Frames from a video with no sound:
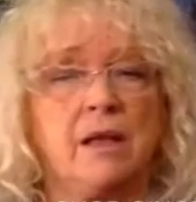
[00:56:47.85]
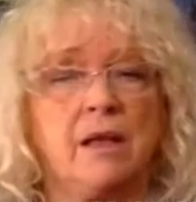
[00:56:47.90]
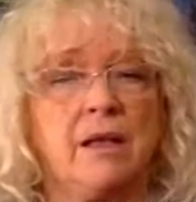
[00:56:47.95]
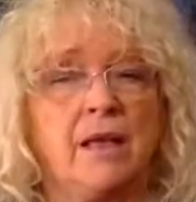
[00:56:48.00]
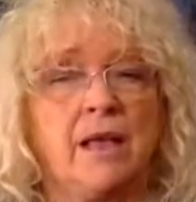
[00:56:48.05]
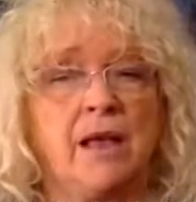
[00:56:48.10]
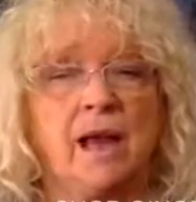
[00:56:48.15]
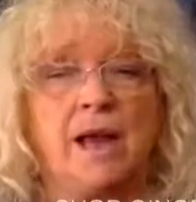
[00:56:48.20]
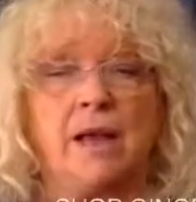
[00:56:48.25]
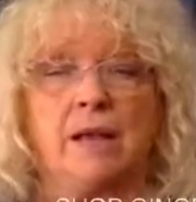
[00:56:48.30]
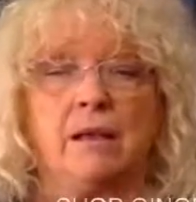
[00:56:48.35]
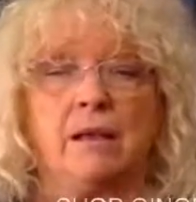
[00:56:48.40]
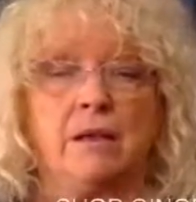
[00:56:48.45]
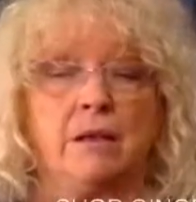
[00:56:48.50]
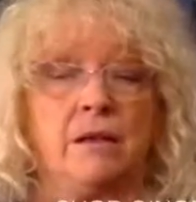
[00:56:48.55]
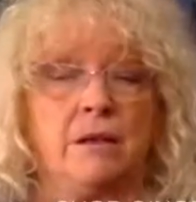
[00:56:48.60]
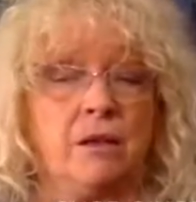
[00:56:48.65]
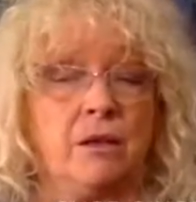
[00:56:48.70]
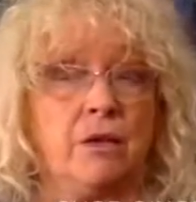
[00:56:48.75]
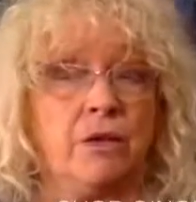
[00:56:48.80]
That
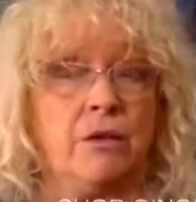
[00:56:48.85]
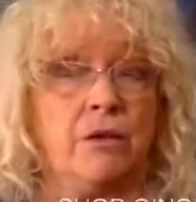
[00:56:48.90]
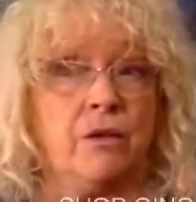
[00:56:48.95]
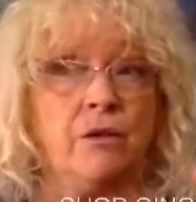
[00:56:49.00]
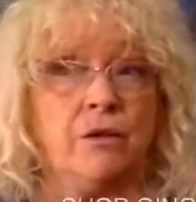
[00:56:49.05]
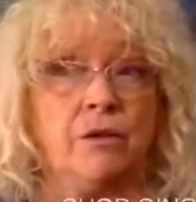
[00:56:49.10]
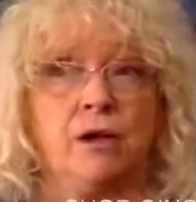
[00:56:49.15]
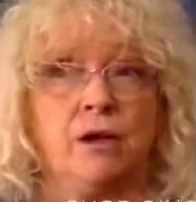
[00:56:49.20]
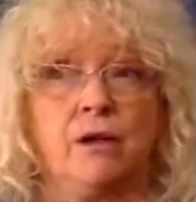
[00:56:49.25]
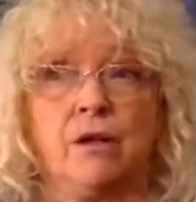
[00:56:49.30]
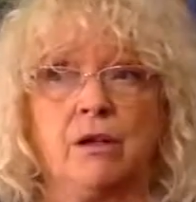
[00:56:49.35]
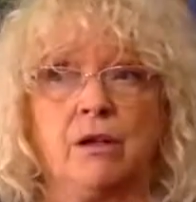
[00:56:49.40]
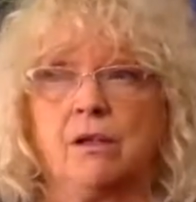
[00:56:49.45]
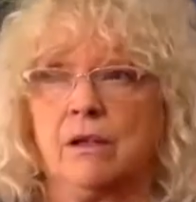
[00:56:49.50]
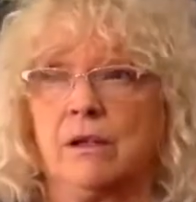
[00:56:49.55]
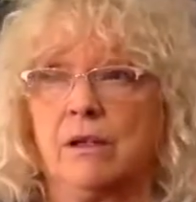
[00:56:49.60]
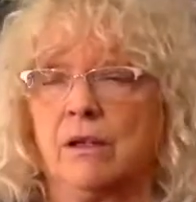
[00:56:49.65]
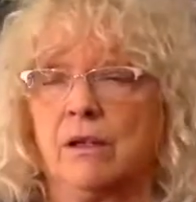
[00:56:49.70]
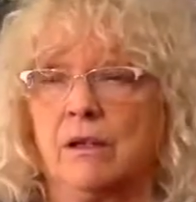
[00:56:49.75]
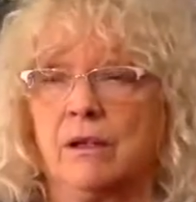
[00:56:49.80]
those two, co
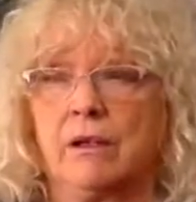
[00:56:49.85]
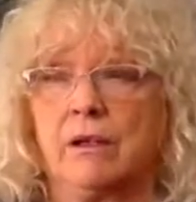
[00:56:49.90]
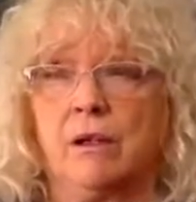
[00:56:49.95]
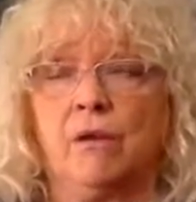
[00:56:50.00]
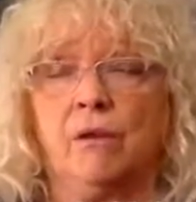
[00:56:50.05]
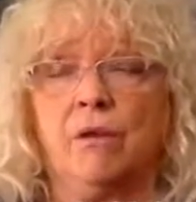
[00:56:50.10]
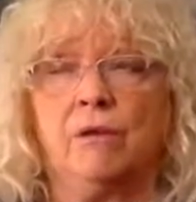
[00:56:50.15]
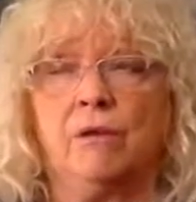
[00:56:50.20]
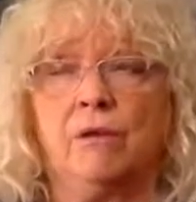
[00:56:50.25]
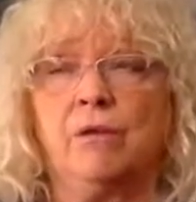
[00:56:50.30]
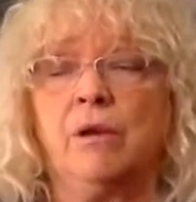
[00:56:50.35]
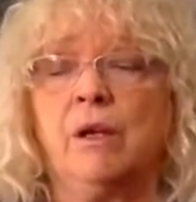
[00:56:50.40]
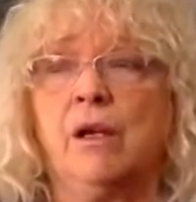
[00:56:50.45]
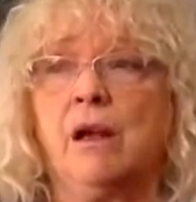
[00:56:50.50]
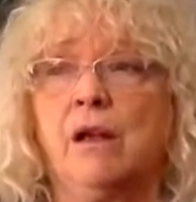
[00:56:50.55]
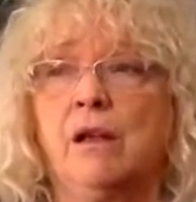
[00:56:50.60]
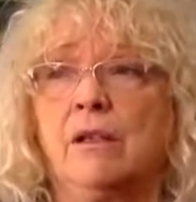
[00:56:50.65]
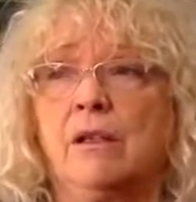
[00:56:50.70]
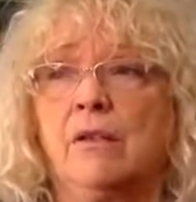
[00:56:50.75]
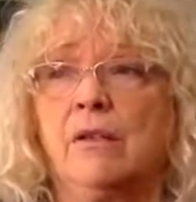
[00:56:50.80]
three
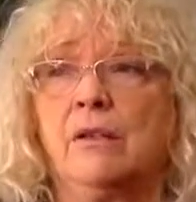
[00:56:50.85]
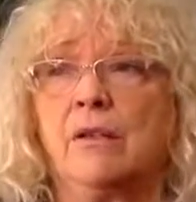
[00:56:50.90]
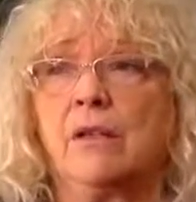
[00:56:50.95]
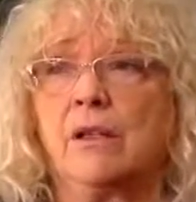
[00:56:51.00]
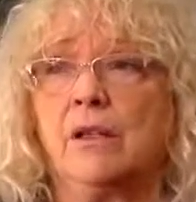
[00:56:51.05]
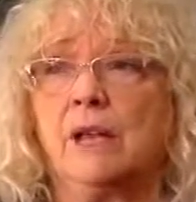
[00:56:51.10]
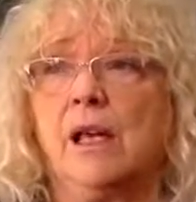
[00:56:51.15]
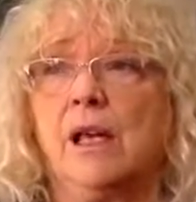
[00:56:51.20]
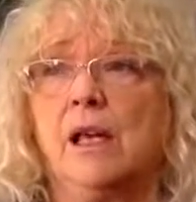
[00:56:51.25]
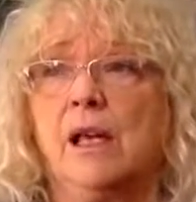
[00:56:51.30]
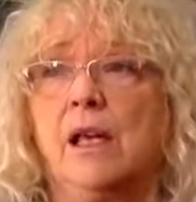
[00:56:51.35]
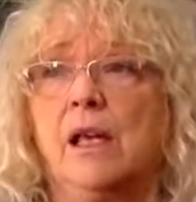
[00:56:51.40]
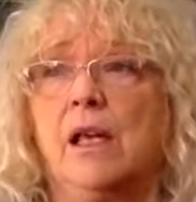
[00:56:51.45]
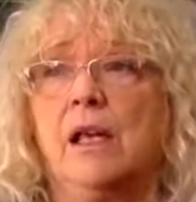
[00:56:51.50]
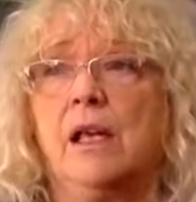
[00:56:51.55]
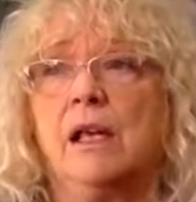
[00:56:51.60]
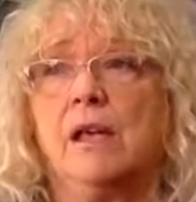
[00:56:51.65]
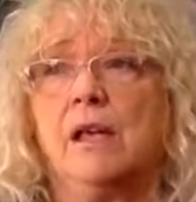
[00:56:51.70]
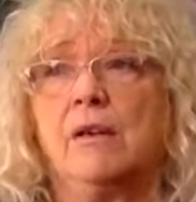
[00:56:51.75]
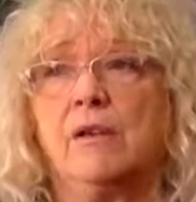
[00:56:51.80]
colors,
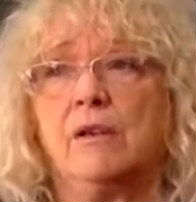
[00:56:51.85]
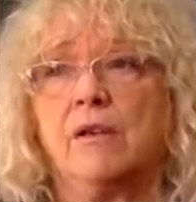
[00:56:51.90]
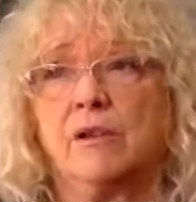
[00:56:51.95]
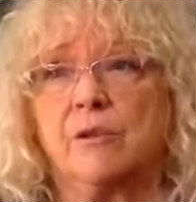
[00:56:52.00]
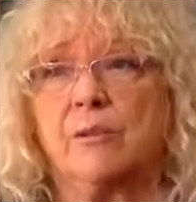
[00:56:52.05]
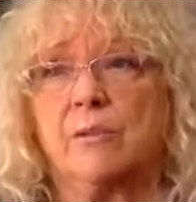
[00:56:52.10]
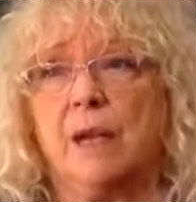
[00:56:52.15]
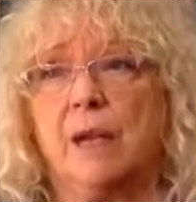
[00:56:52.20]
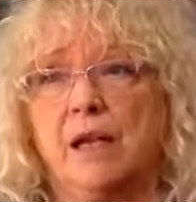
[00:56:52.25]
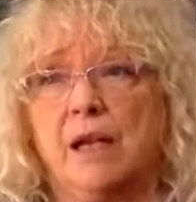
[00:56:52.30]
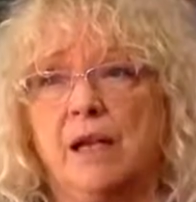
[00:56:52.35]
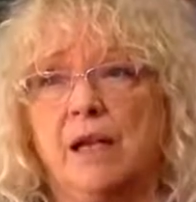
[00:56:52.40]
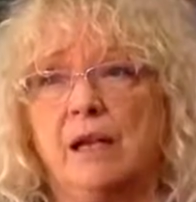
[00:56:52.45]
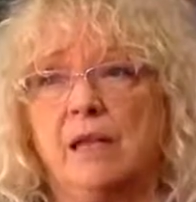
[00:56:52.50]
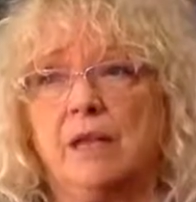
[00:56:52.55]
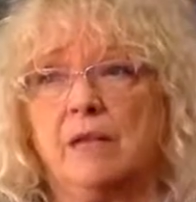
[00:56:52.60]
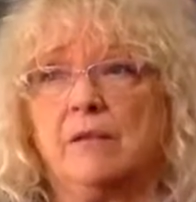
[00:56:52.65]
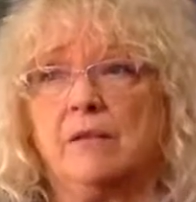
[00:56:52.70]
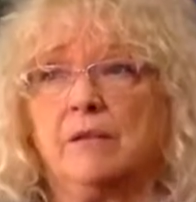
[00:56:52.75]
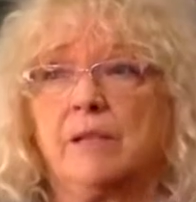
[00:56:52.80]
and of course pink
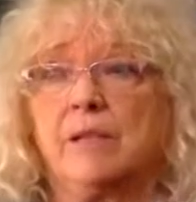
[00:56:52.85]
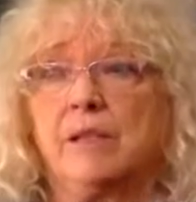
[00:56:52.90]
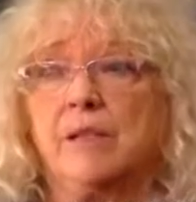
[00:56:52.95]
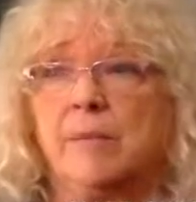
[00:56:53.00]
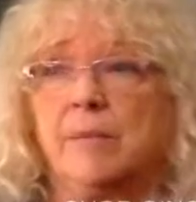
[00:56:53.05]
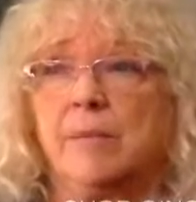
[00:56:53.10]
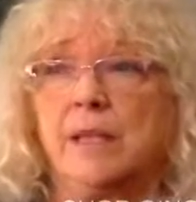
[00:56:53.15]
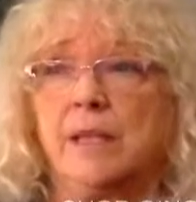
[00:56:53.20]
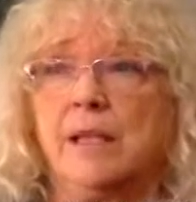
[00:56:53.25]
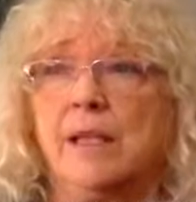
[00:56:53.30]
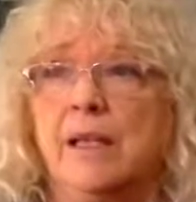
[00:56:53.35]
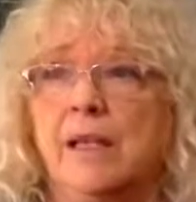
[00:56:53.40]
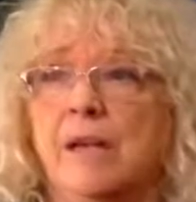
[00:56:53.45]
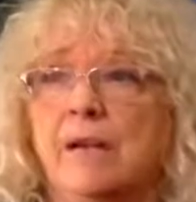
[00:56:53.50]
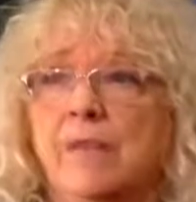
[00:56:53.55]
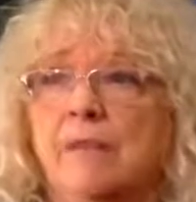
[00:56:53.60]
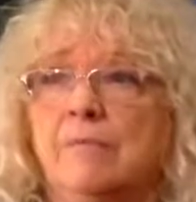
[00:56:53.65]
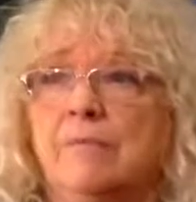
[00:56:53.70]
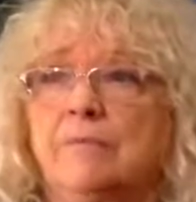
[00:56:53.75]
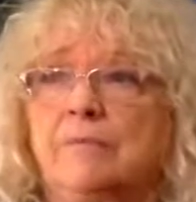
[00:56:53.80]
slips in
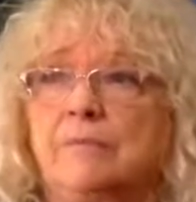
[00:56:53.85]
there